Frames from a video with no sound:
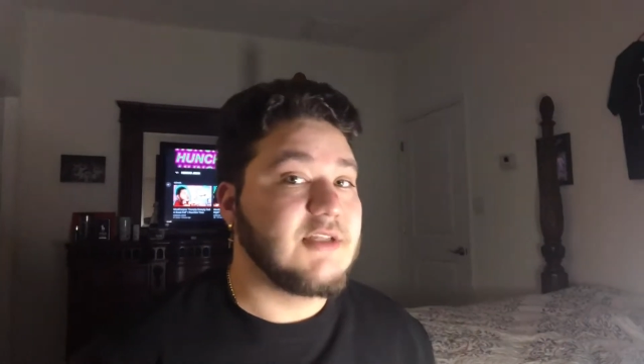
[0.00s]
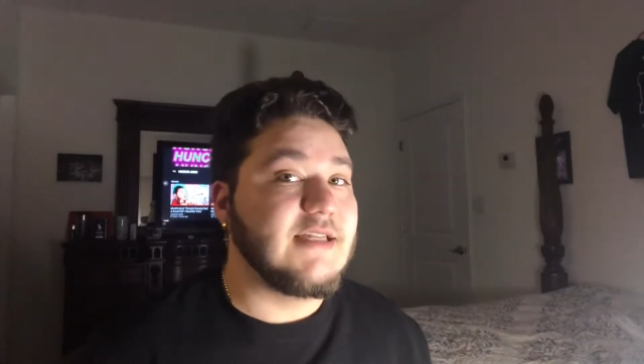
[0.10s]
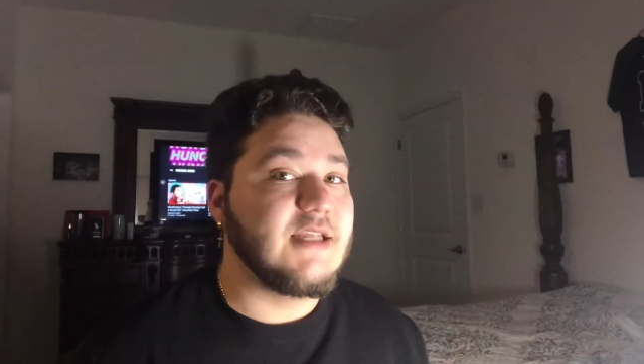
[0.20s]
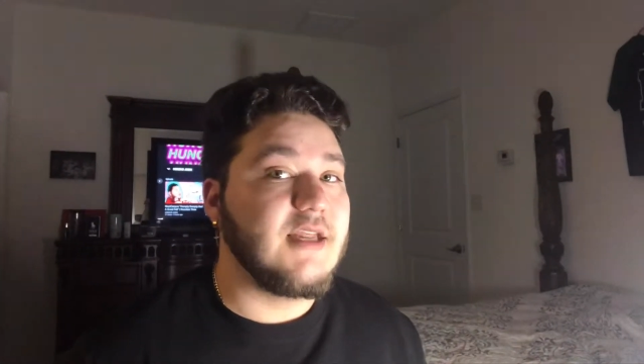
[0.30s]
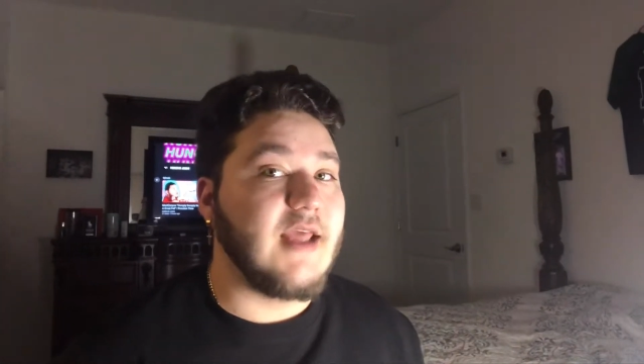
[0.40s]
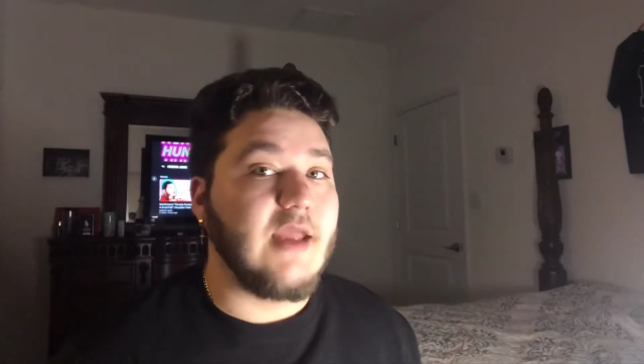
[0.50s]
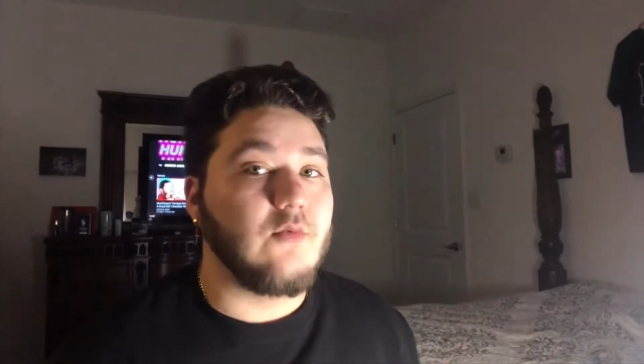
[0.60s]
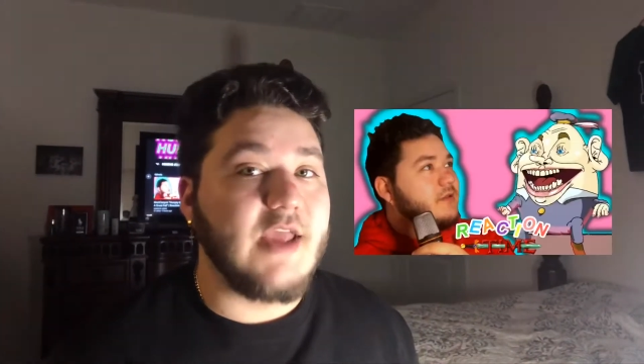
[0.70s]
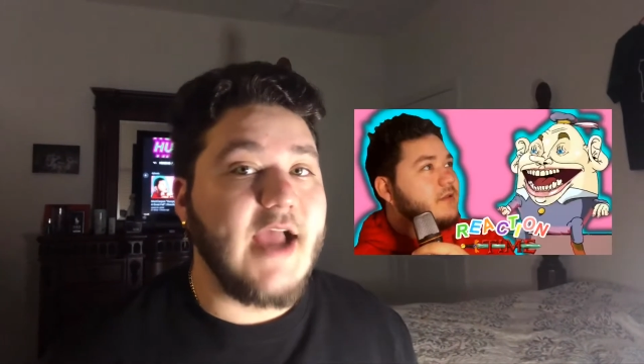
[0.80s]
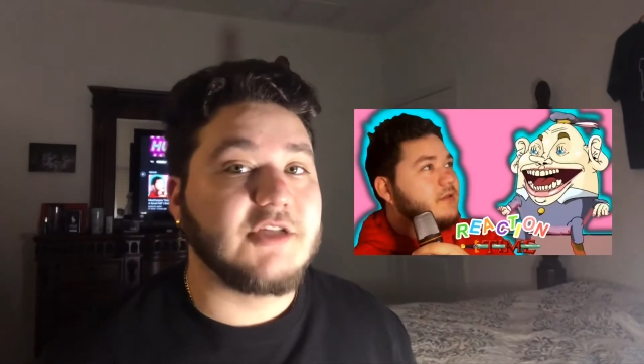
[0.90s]
did a
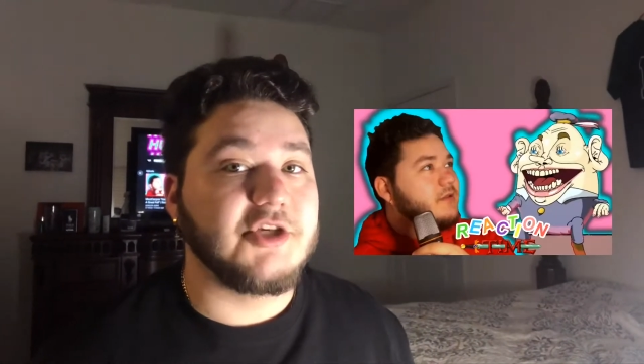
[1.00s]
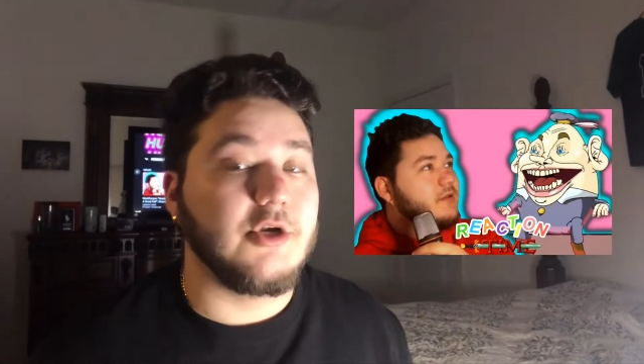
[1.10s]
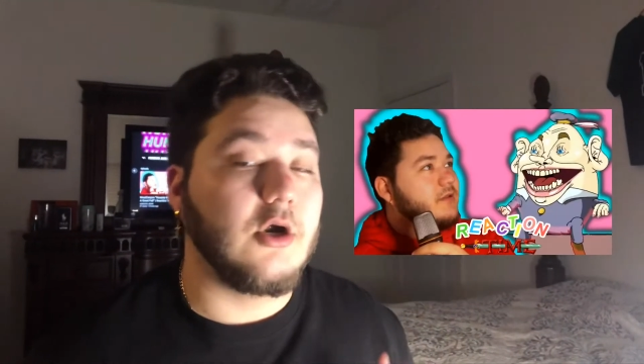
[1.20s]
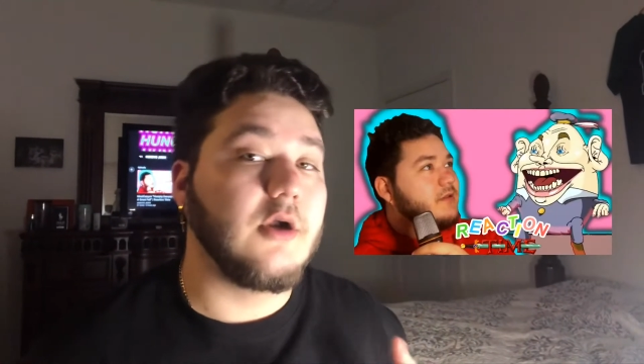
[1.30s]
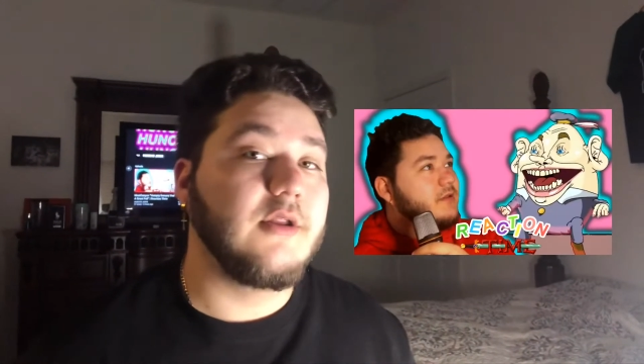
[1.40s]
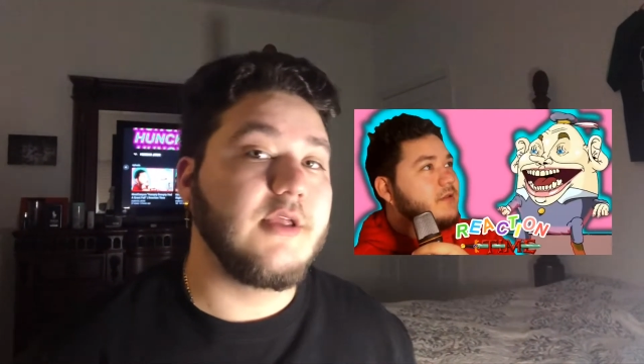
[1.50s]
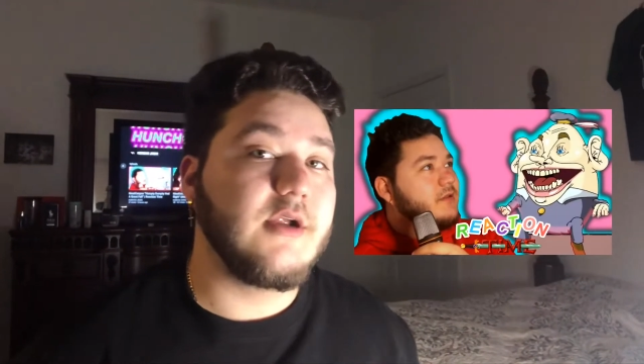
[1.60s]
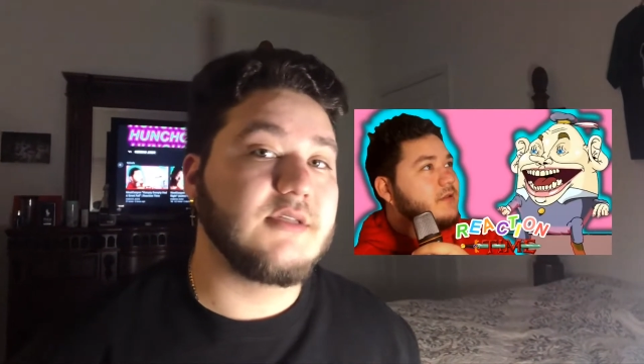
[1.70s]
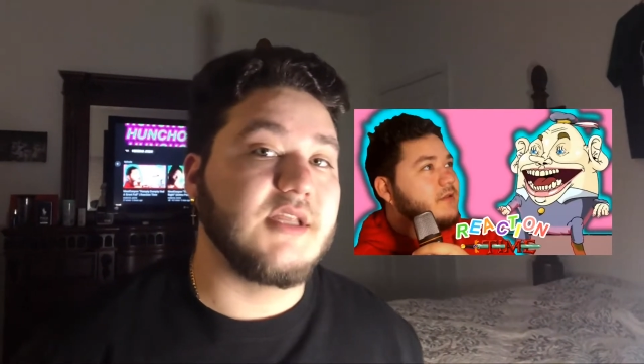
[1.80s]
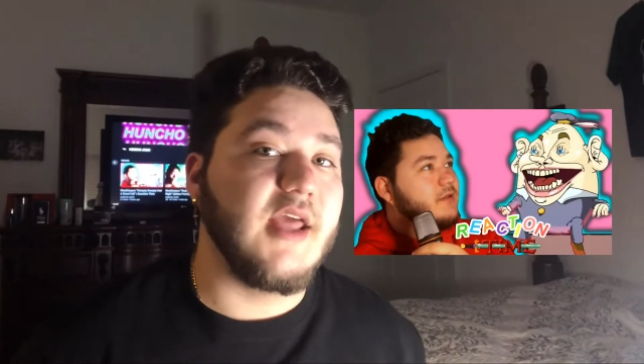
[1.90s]
reaction
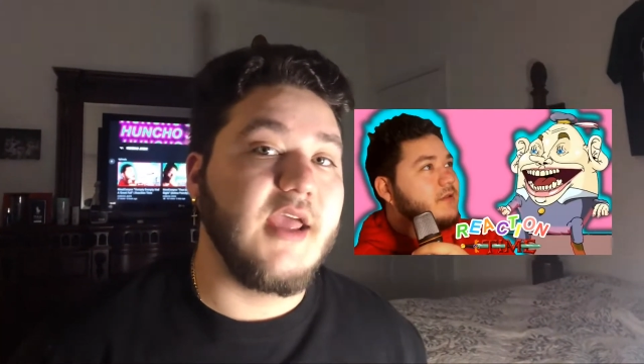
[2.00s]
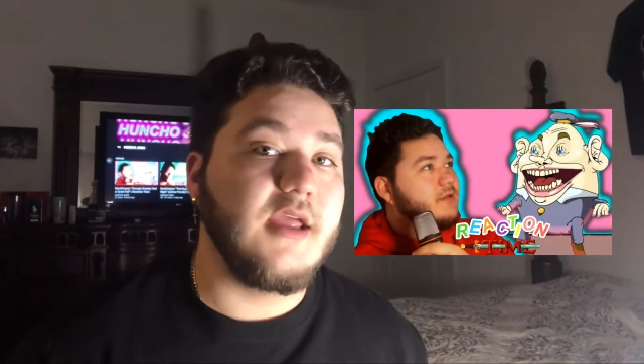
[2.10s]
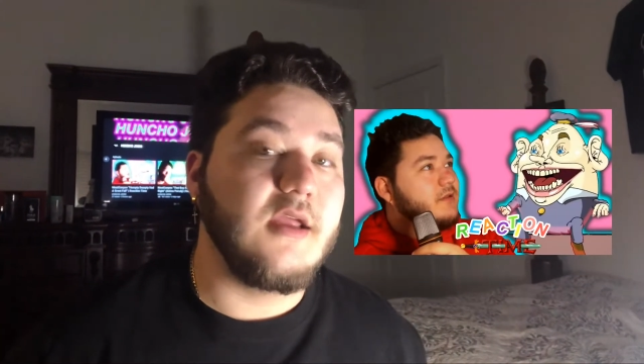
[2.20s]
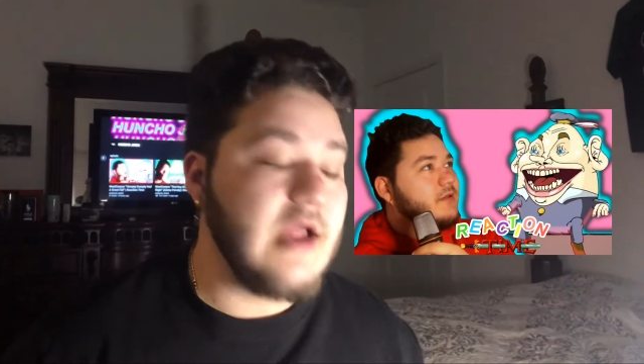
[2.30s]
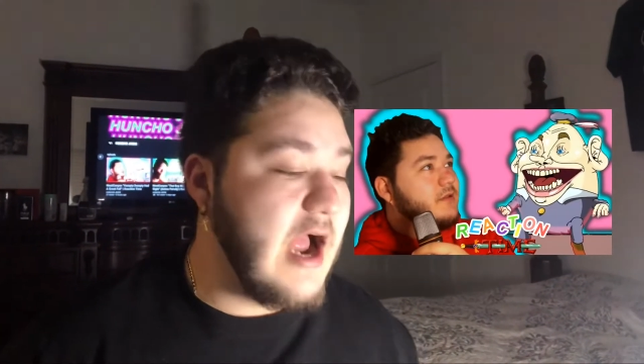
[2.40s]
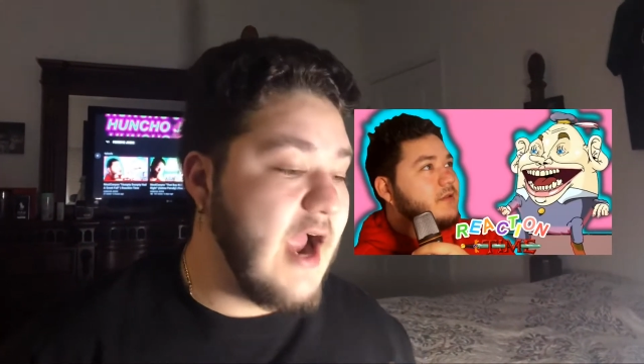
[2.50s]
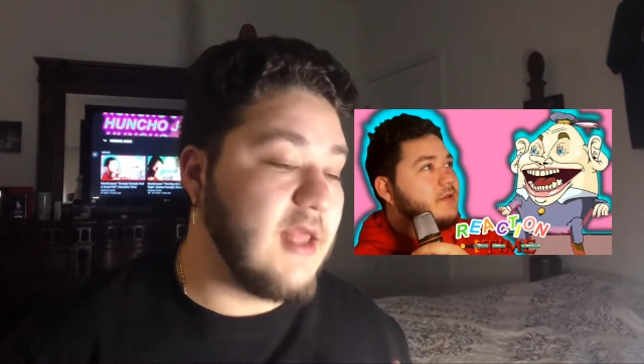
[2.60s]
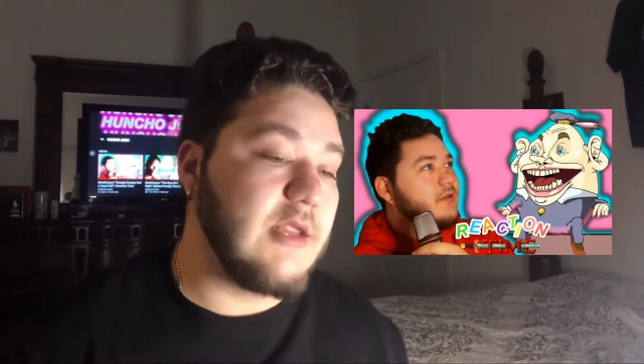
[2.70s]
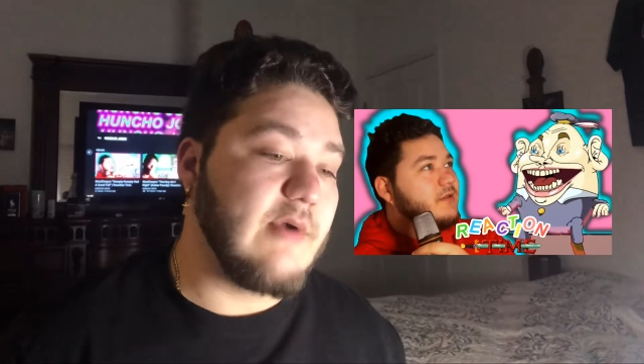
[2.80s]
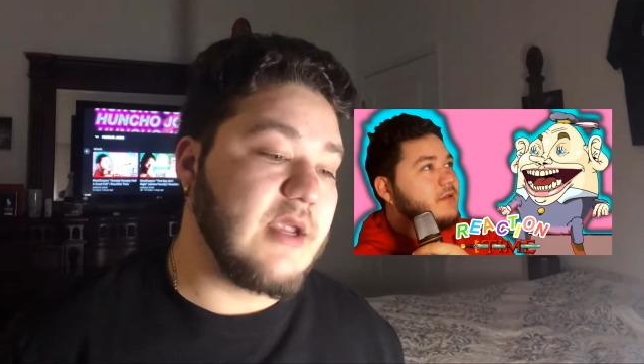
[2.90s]
earlier today.
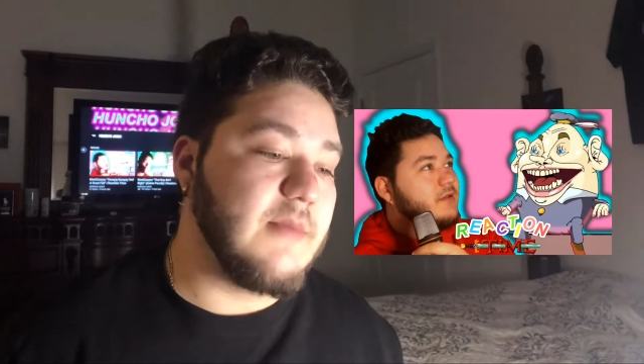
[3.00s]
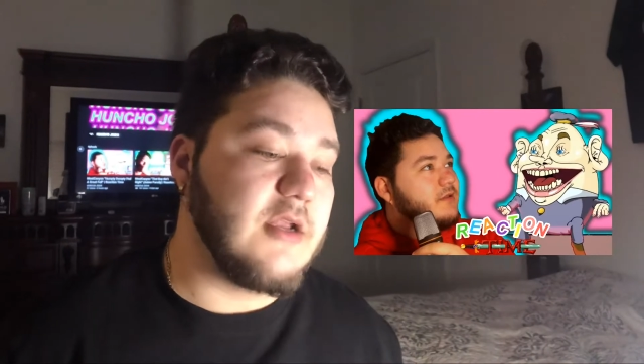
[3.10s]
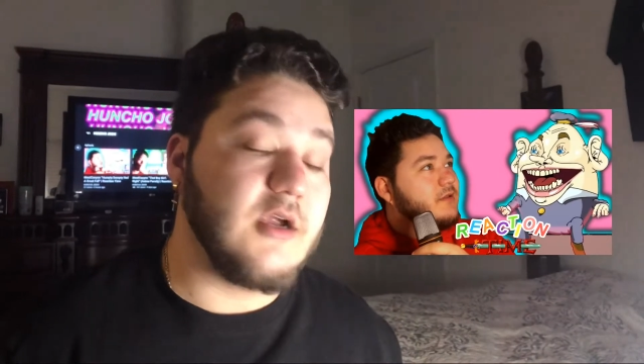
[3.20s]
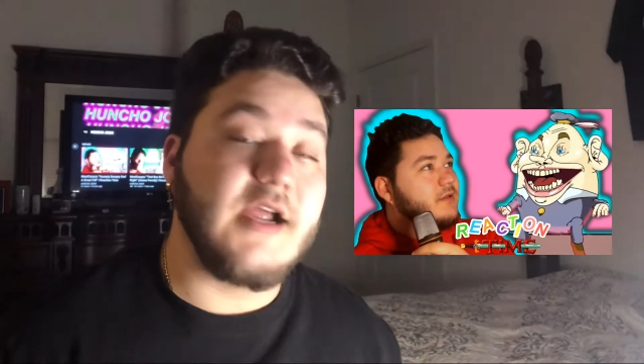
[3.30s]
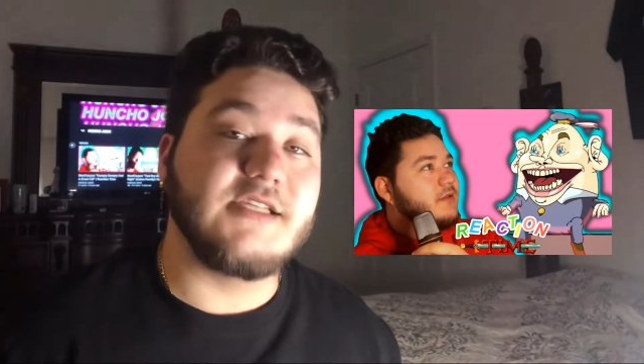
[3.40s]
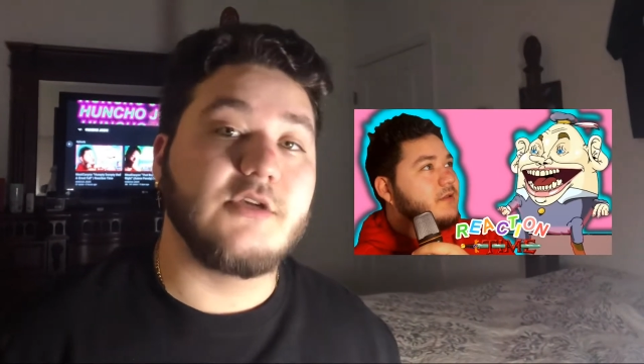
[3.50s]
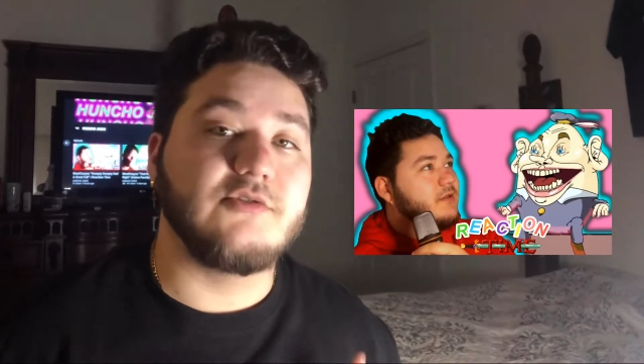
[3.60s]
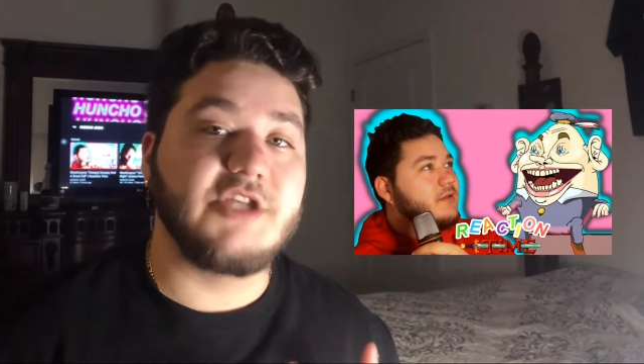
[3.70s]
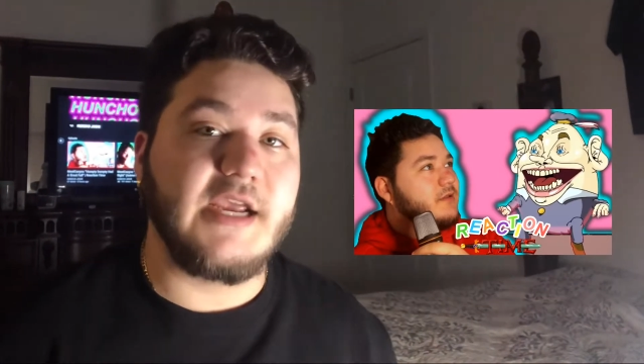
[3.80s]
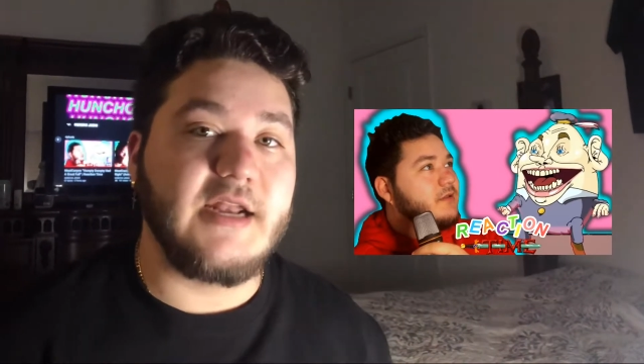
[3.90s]
Highly recommend y'all guys go
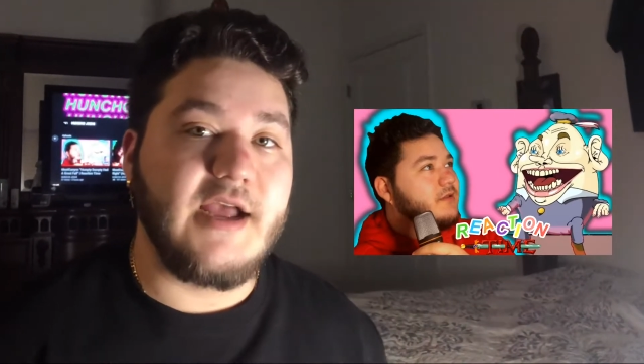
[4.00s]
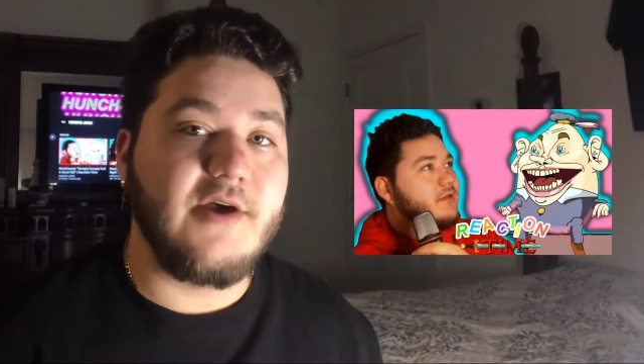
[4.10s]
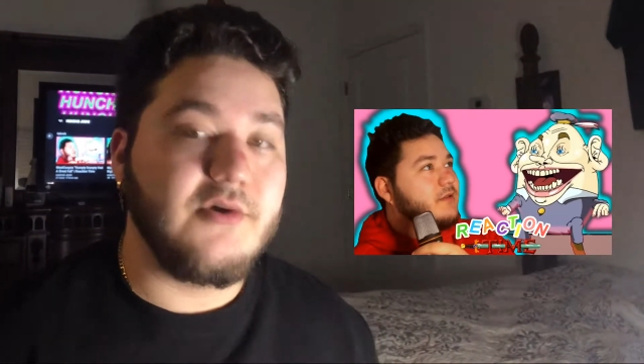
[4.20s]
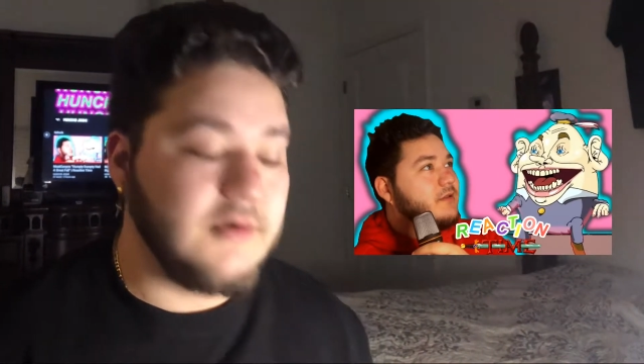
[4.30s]
check it out.